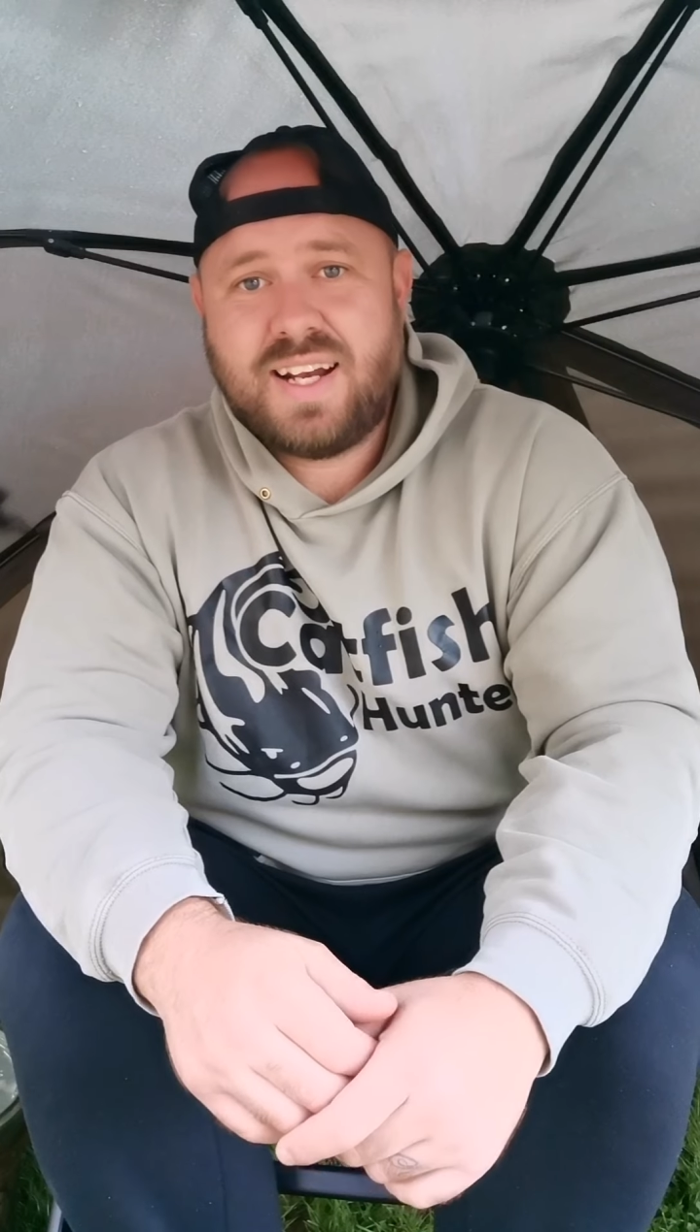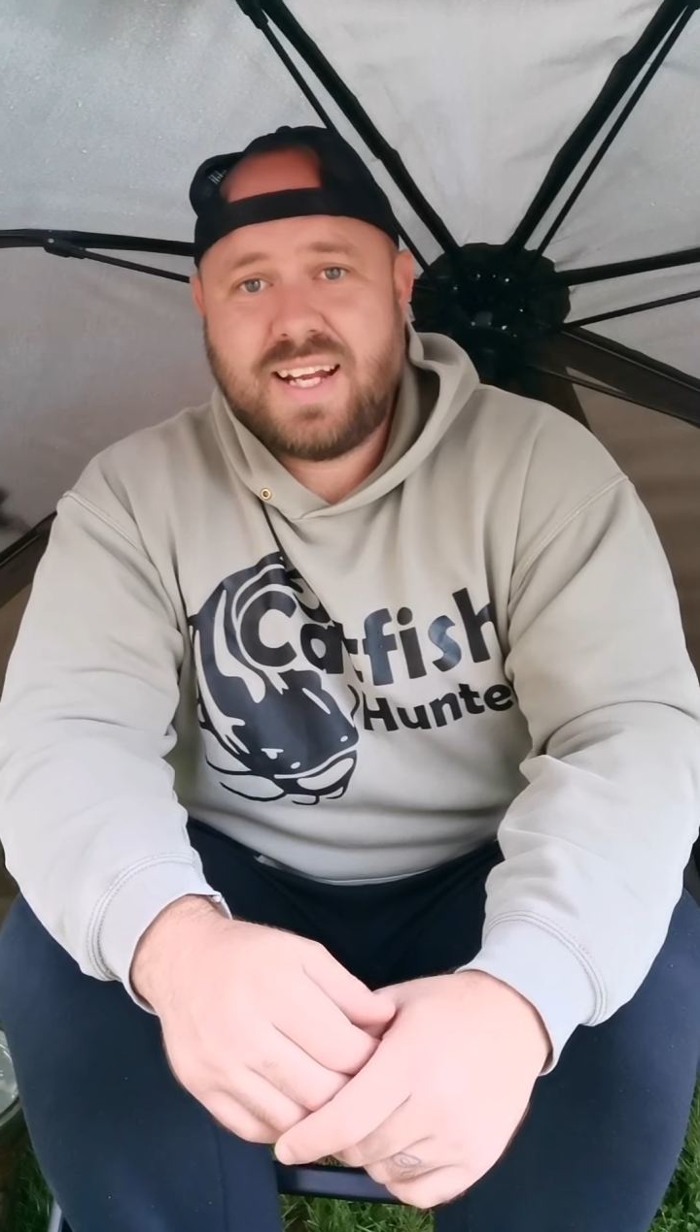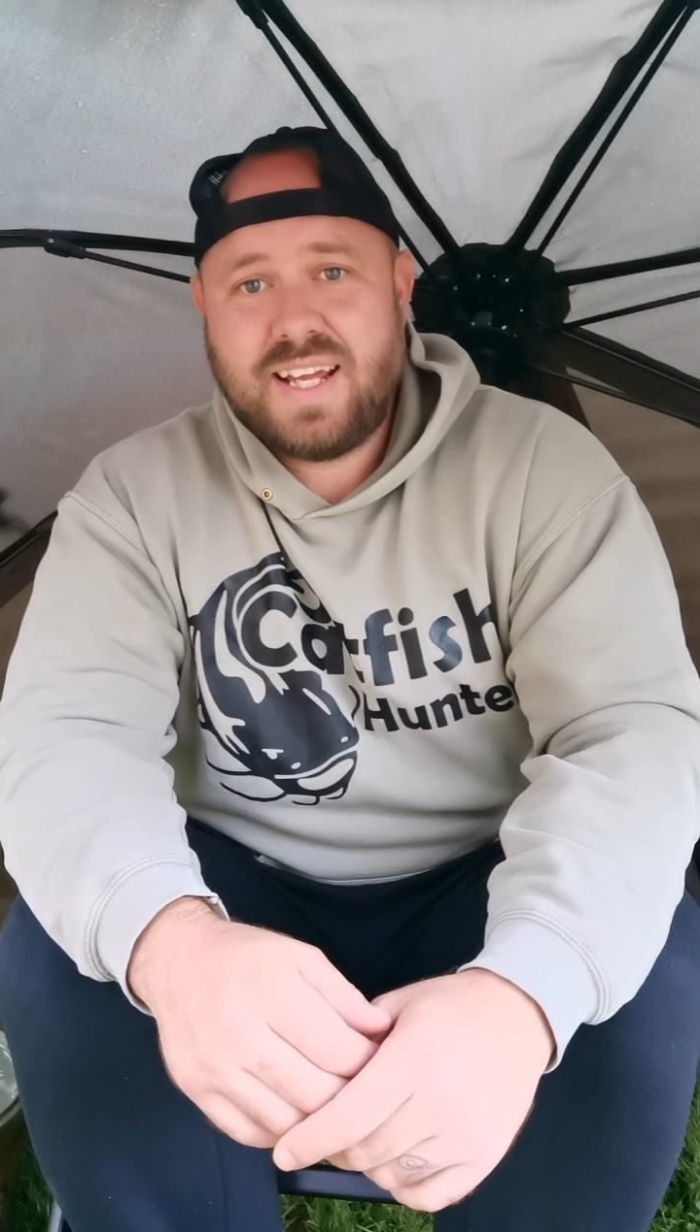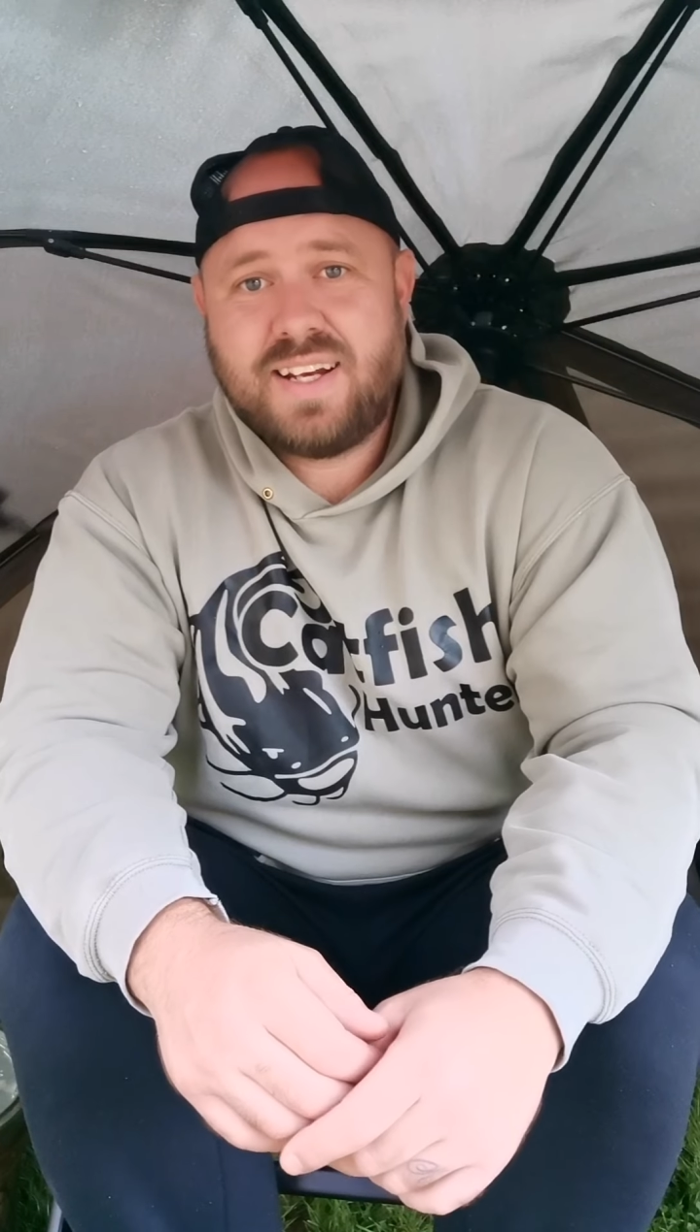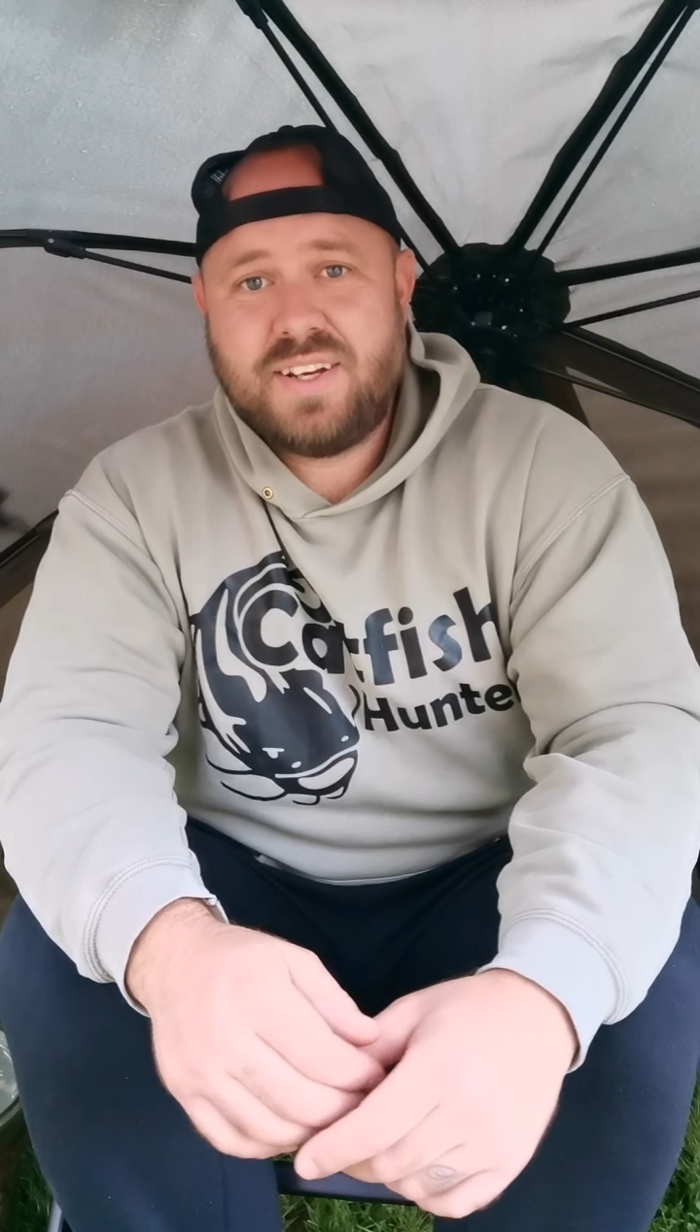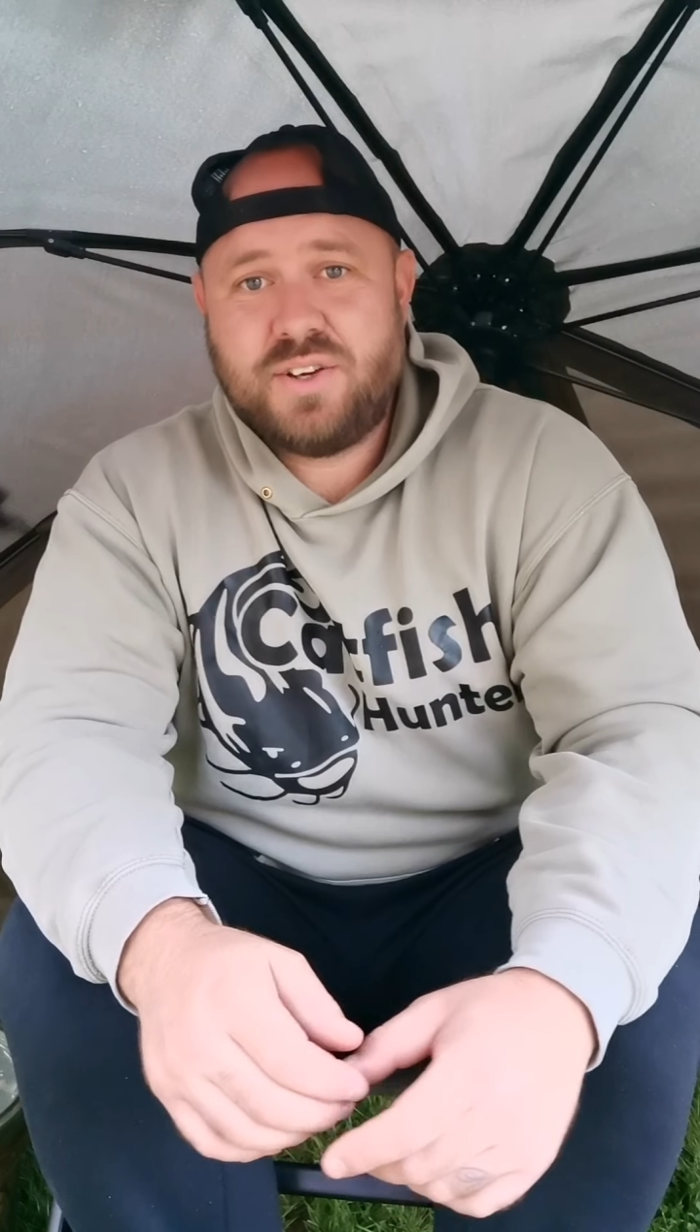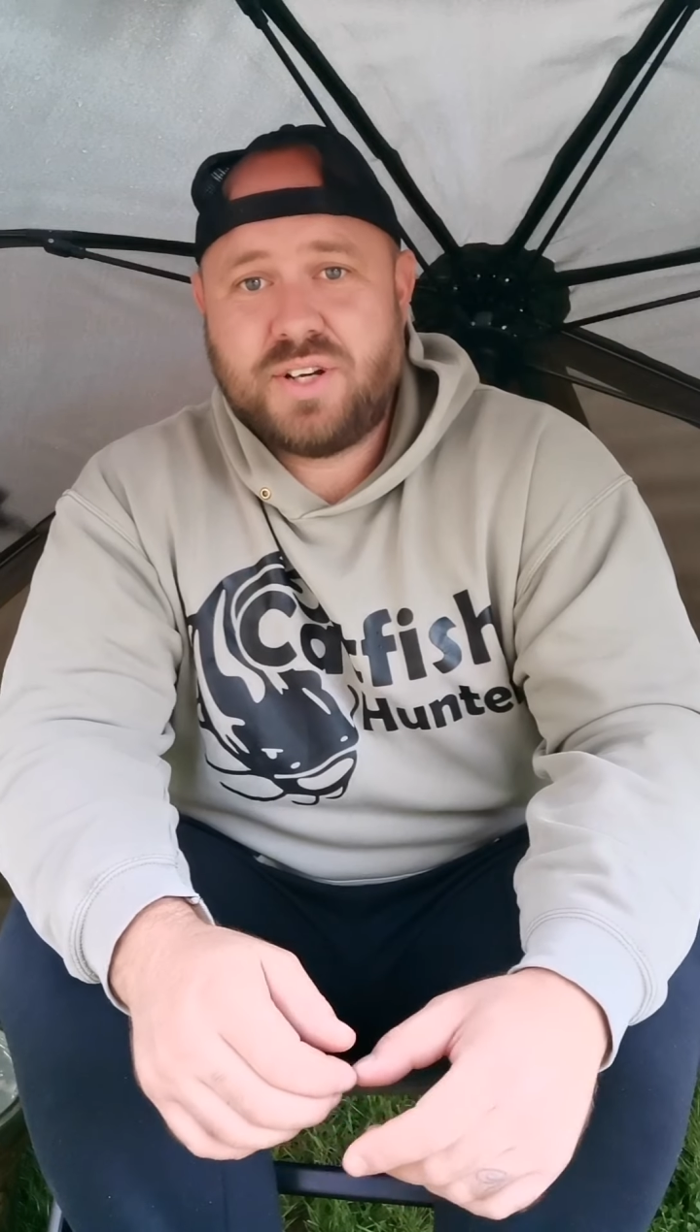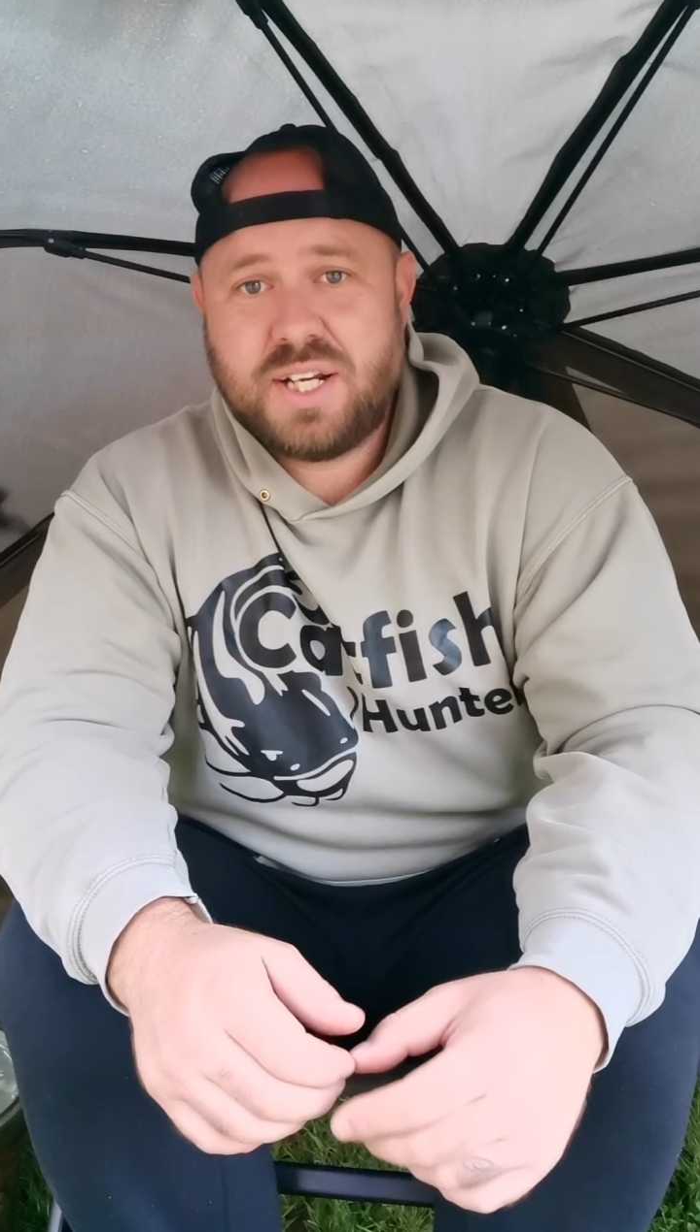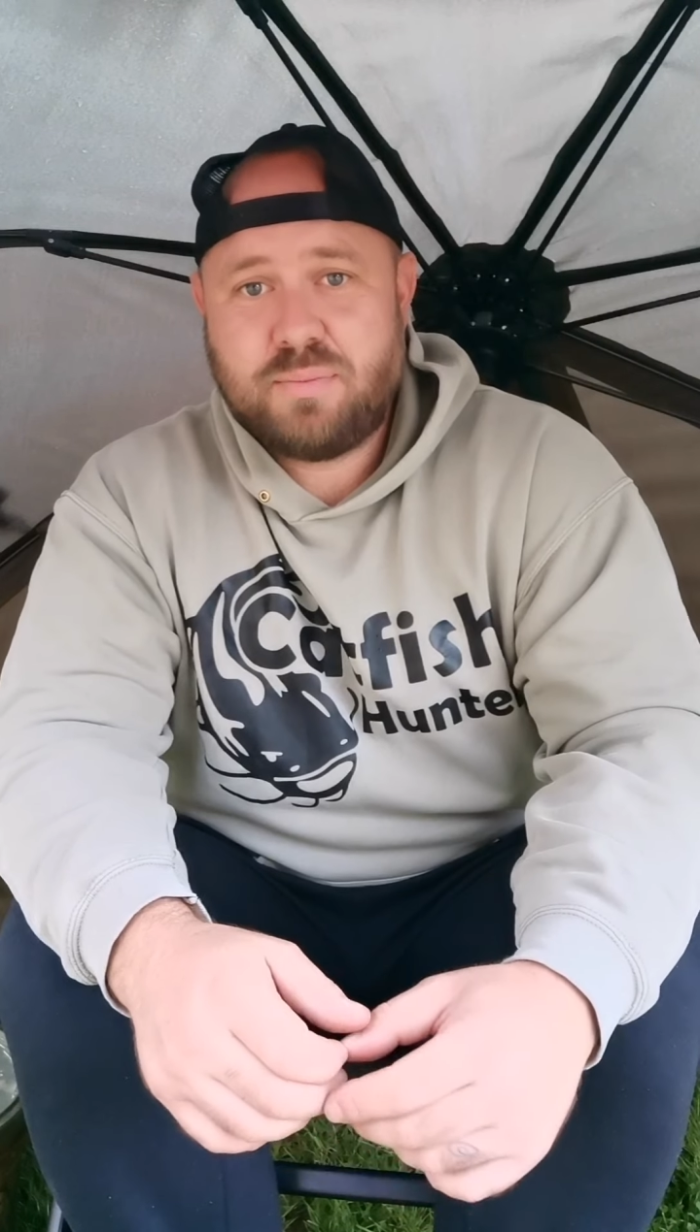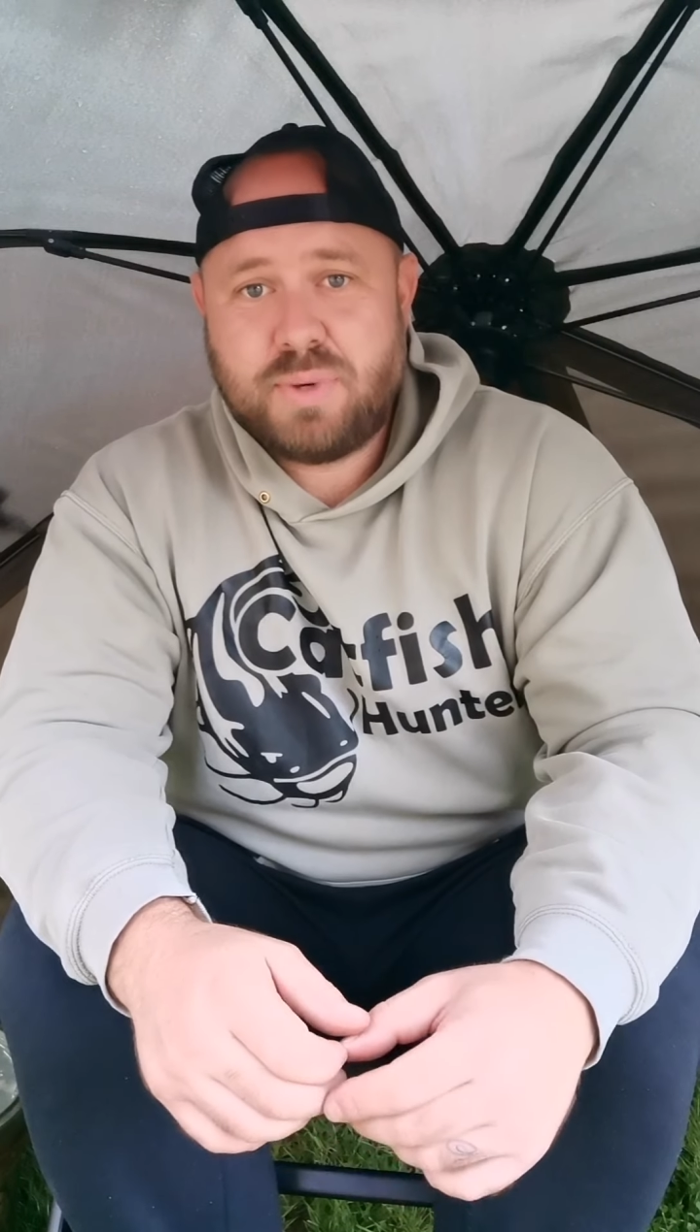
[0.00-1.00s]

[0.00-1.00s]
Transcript: And then you'll need a